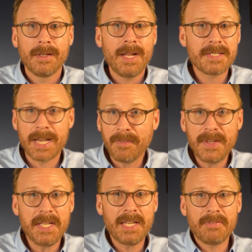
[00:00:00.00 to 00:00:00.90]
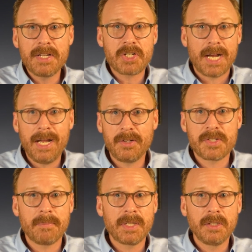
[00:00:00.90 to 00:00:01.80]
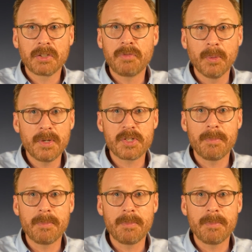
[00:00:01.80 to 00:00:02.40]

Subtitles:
It's healthy to give a child something to look forward to.